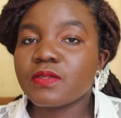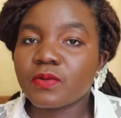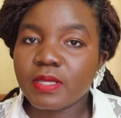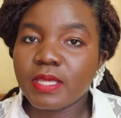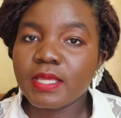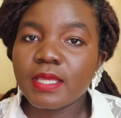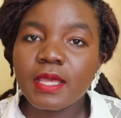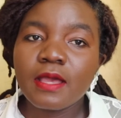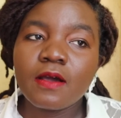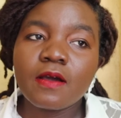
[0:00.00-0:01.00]
okay.
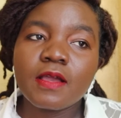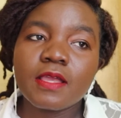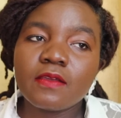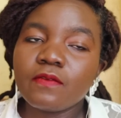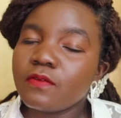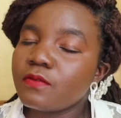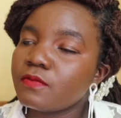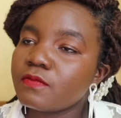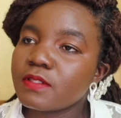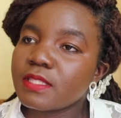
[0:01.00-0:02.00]
If
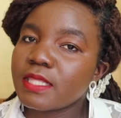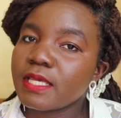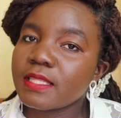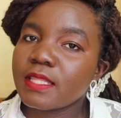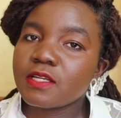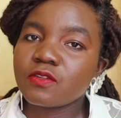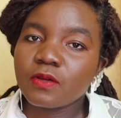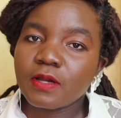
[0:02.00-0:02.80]
you think that you